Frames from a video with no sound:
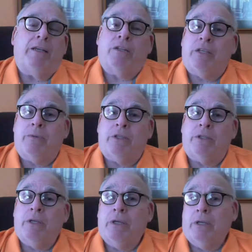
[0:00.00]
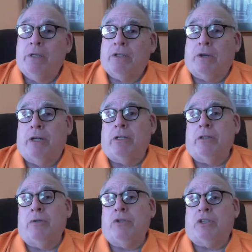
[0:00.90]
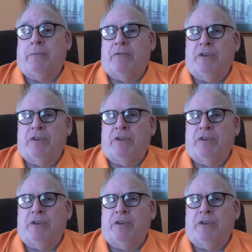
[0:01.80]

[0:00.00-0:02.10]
as he was starting to lose some